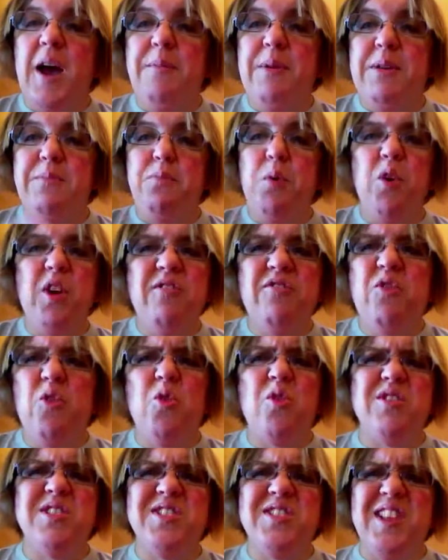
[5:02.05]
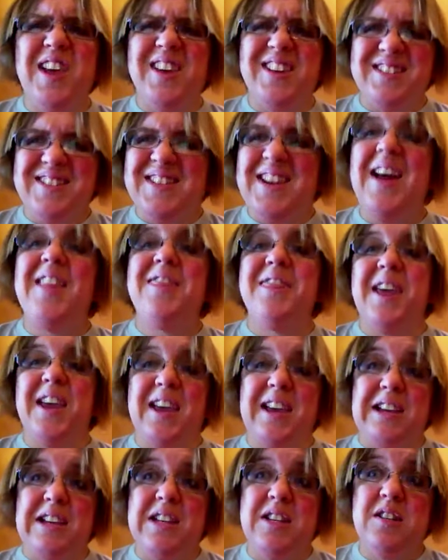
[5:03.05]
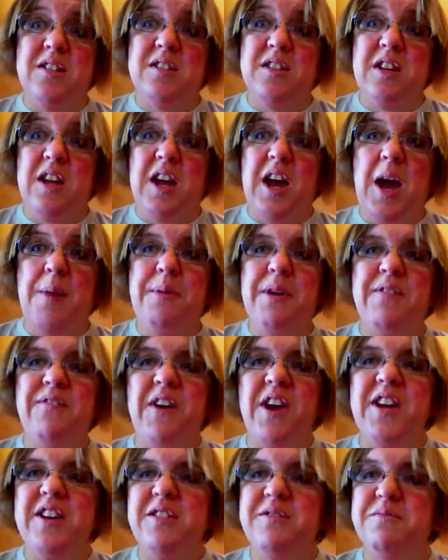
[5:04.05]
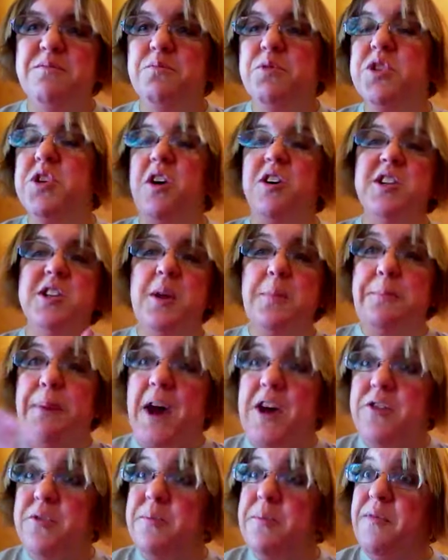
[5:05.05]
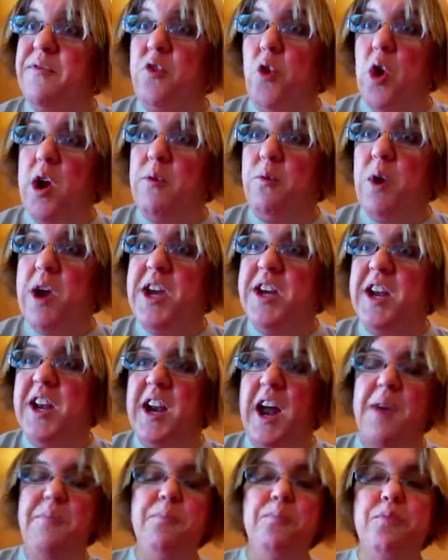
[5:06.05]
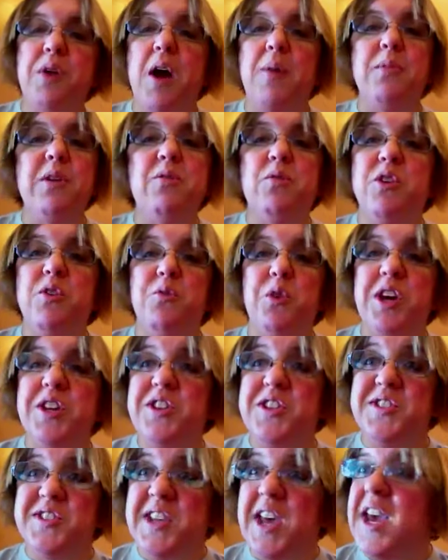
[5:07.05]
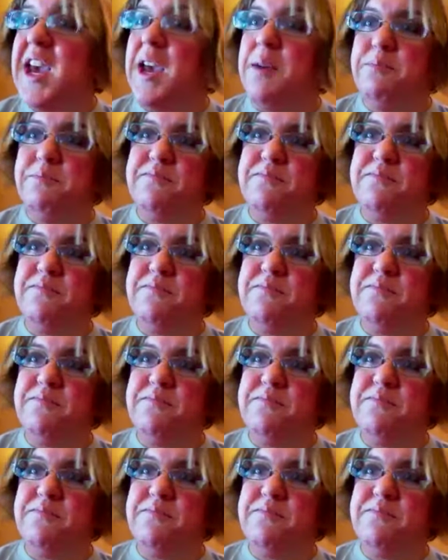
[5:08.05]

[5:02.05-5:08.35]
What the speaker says: I mean, 0.4 is like nothing. I mean, if I had gone to the bathroom before I weighed in, I probably would have weighed the same.